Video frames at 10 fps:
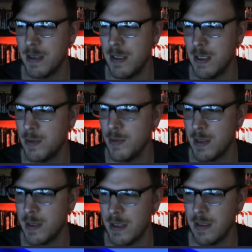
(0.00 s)
This was
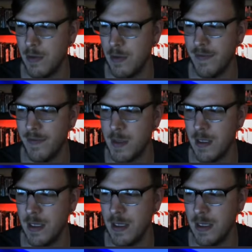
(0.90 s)

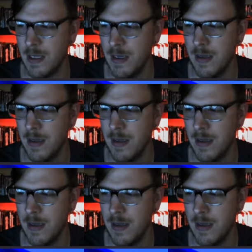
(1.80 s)
UFC,